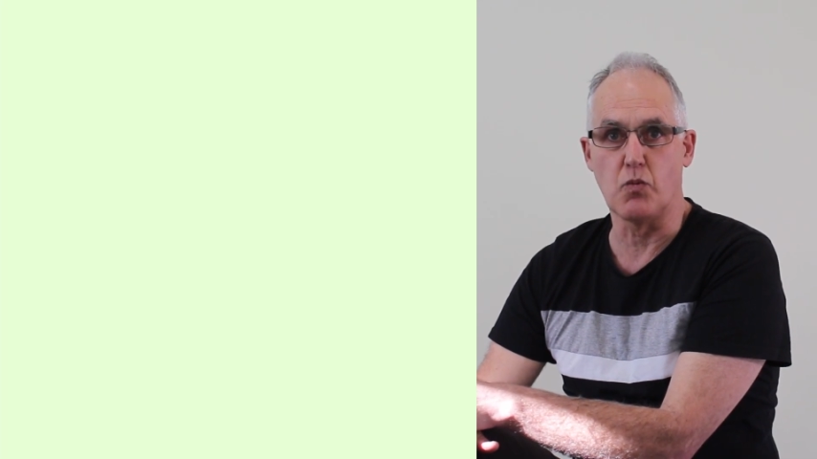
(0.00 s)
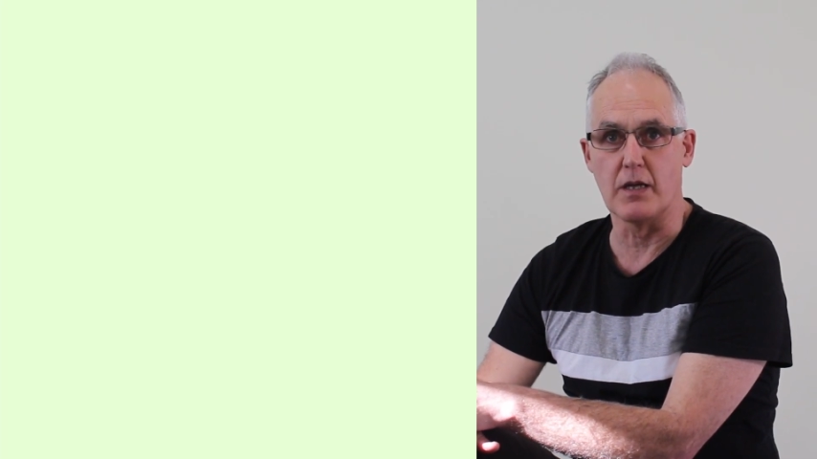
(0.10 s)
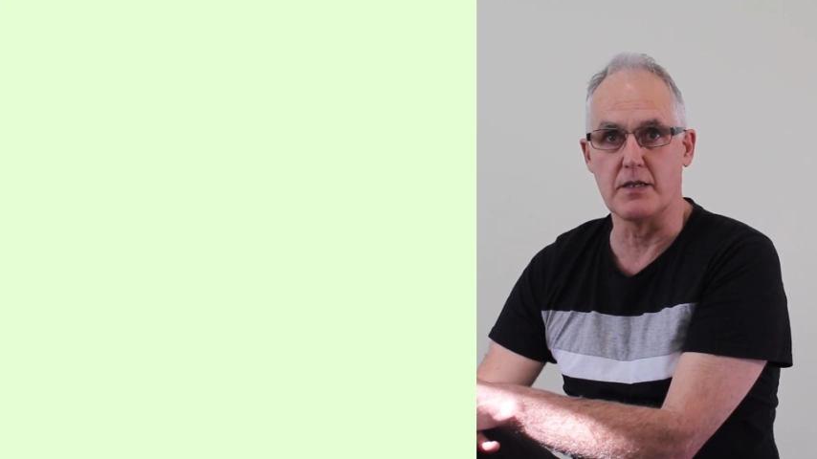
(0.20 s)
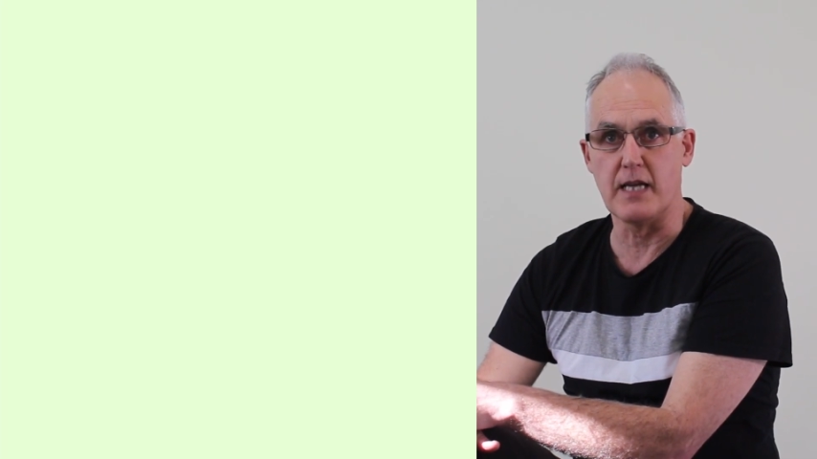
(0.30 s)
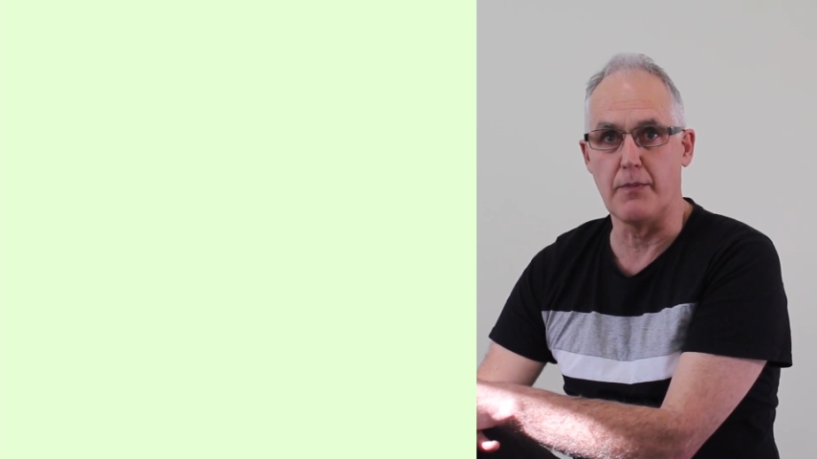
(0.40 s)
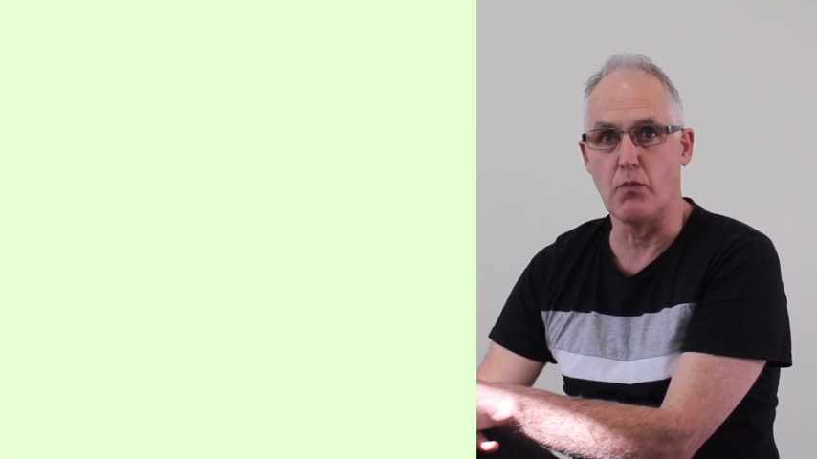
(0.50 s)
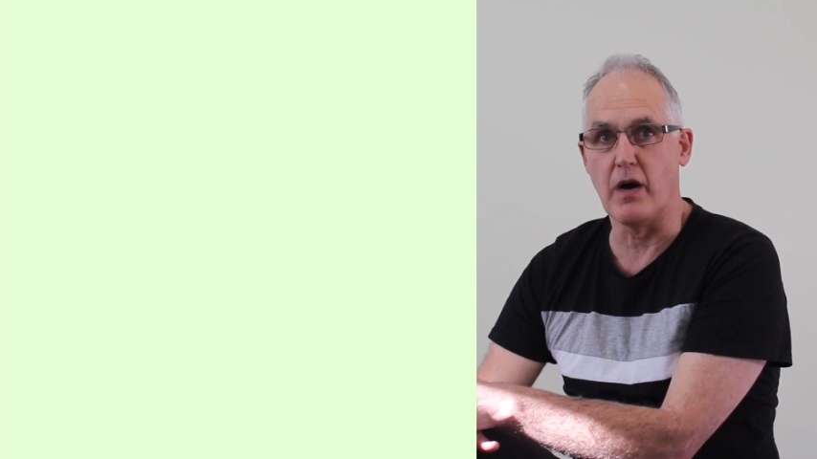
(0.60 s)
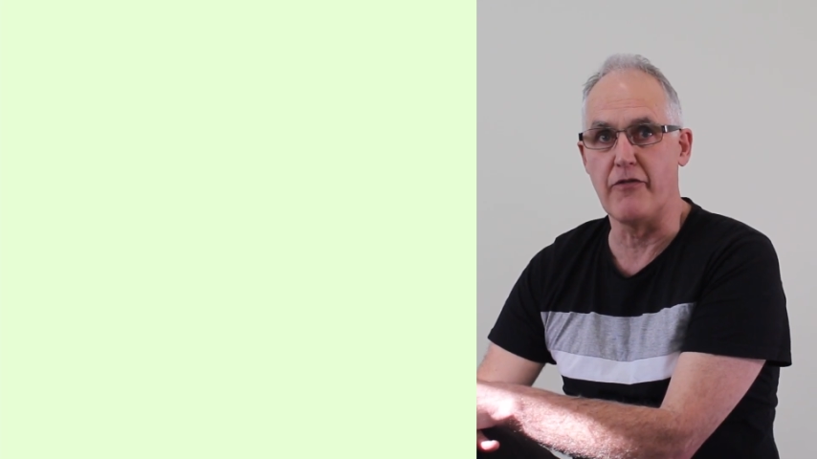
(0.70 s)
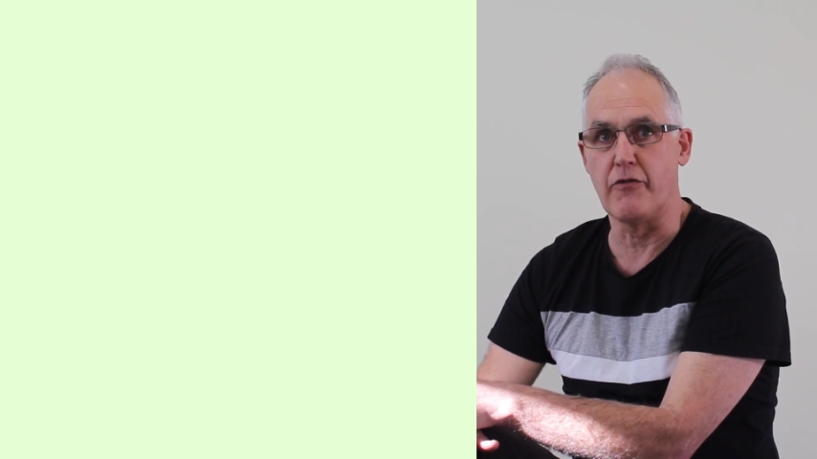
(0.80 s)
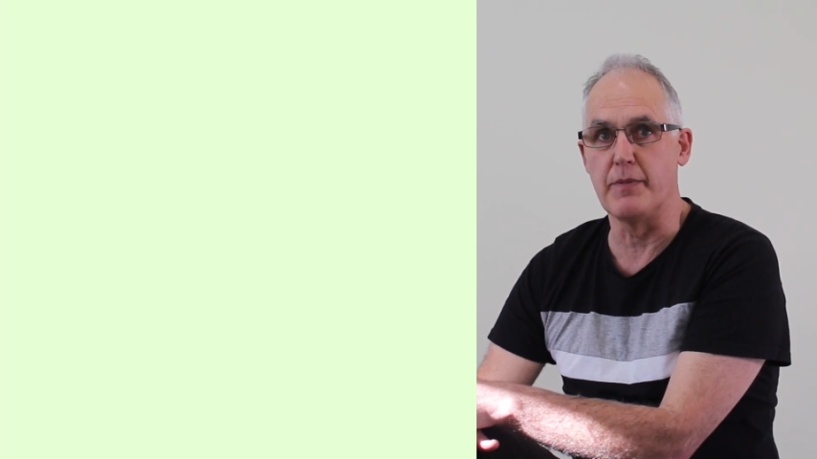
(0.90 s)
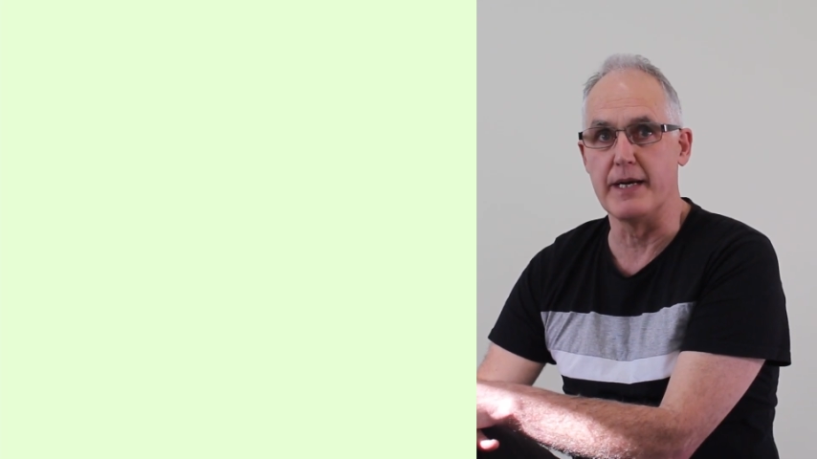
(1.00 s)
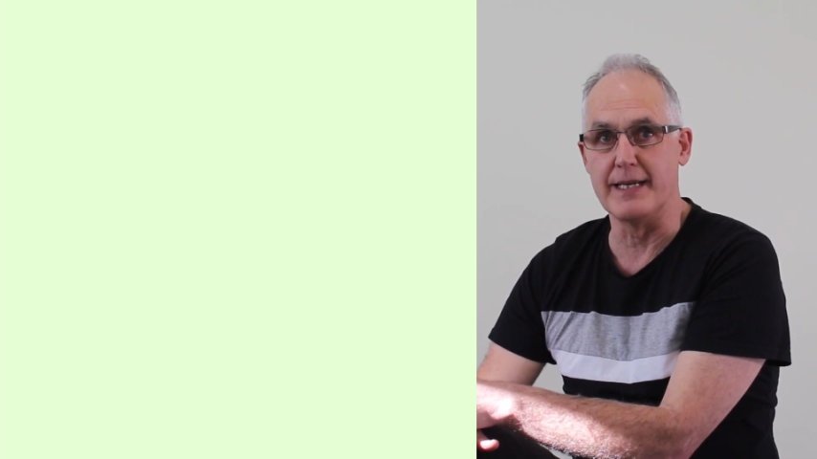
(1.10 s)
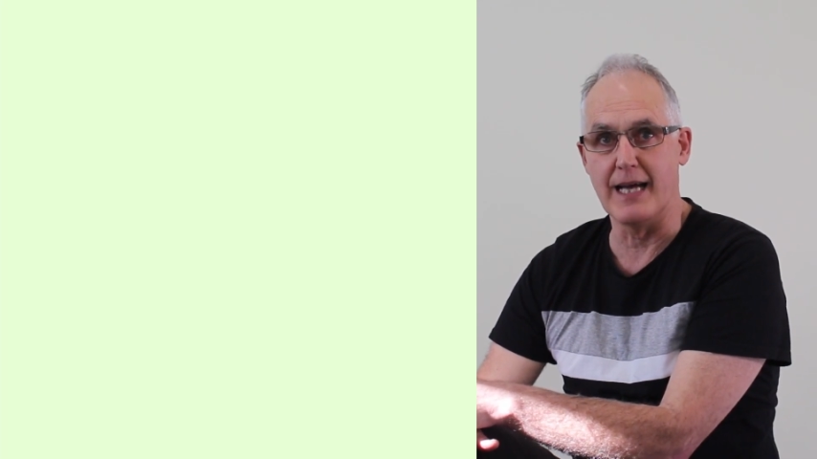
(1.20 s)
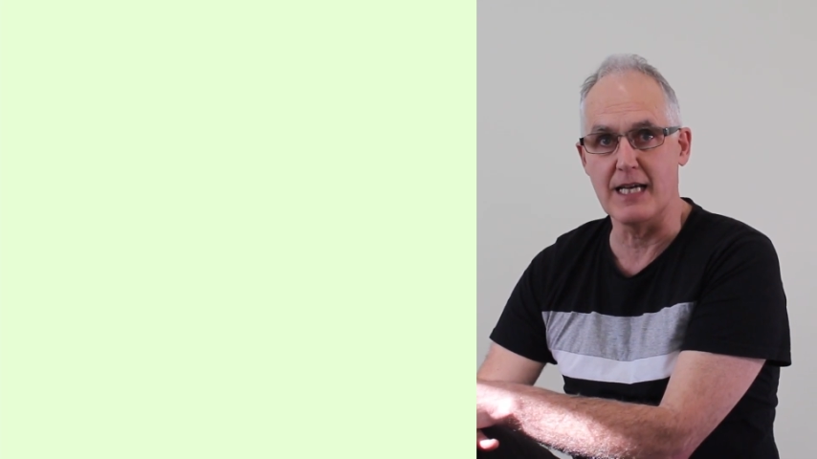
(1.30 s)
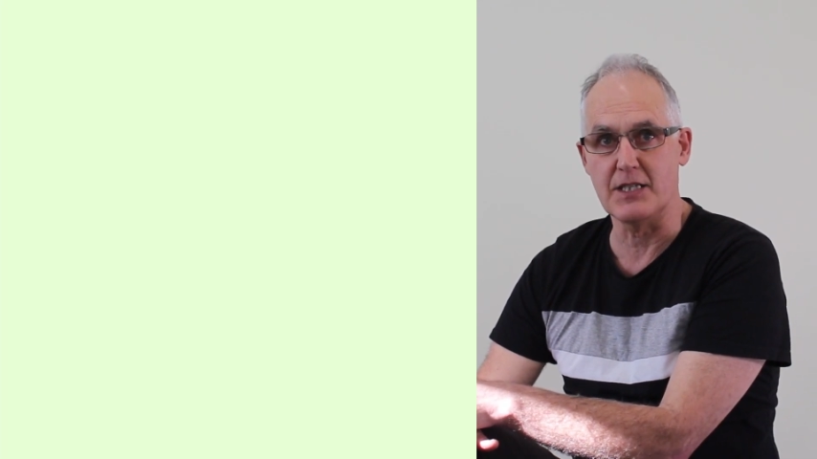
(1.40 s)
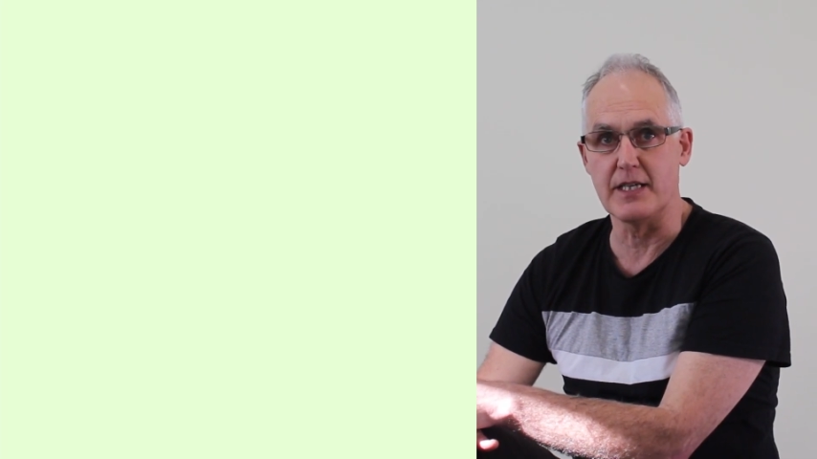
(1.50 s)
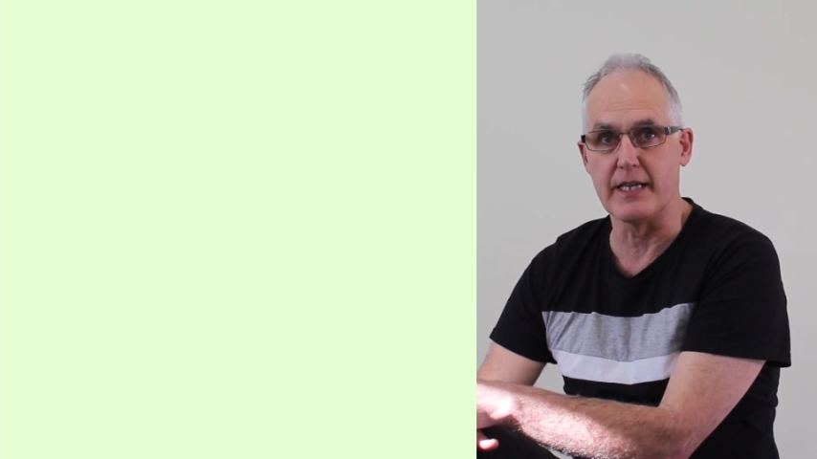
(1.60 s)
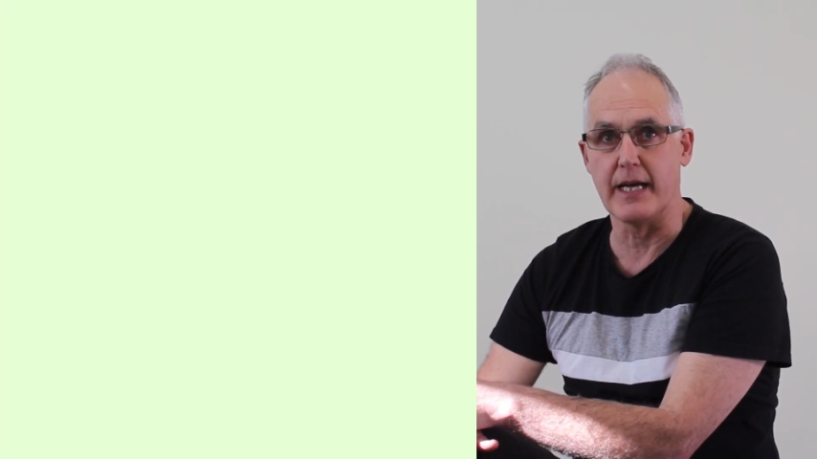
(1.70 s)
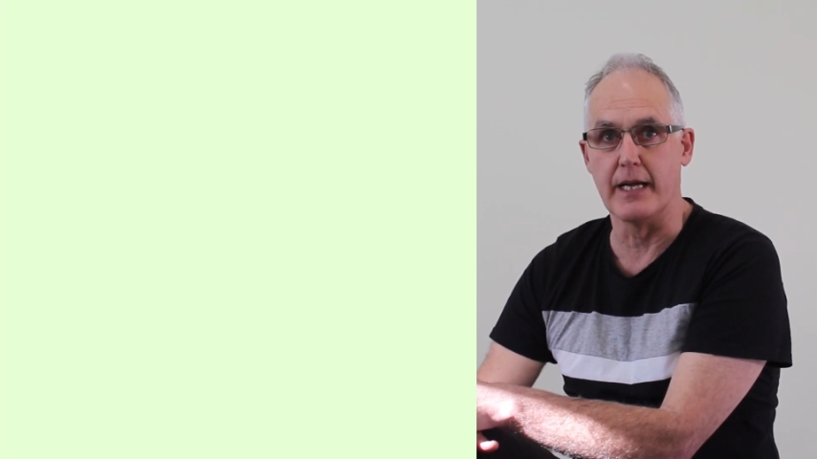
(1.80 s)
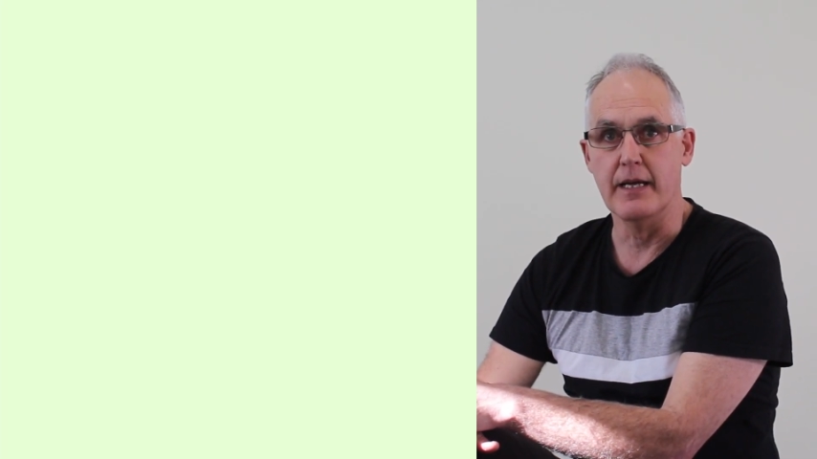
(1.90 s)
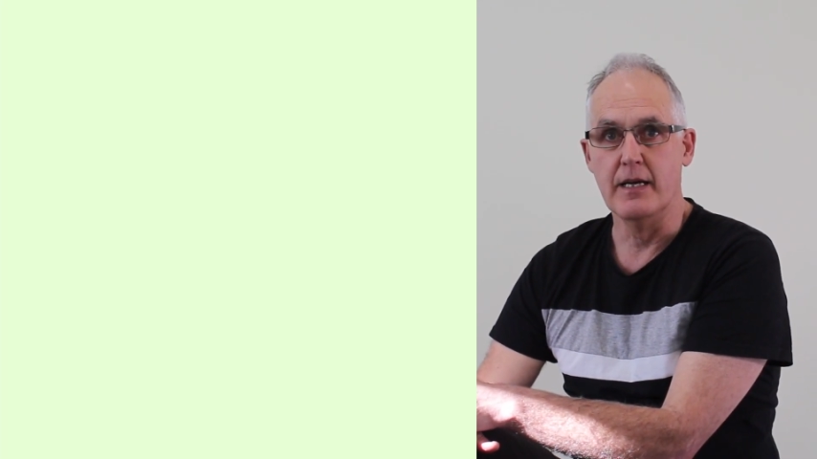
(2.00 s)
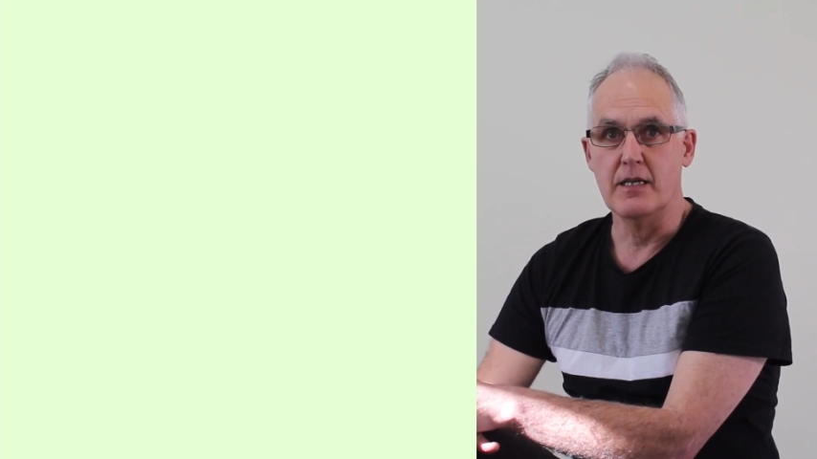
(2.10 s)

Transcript: one step away from being nasty again,